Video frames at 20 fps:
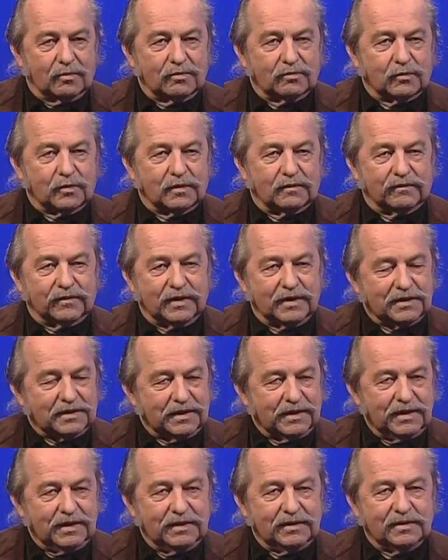We're, we're very
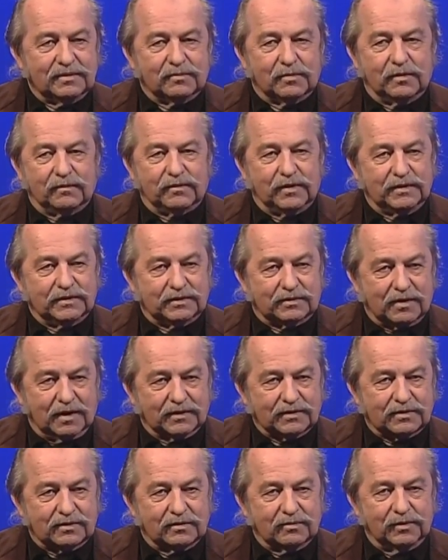lean, we're very
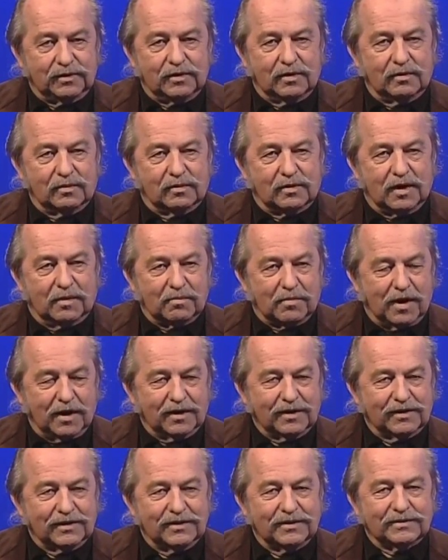structured, we know where our
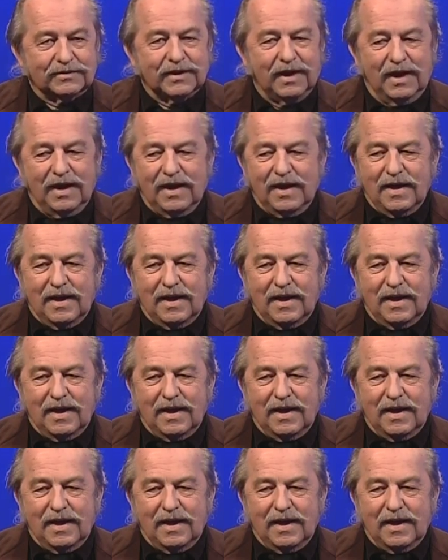market is,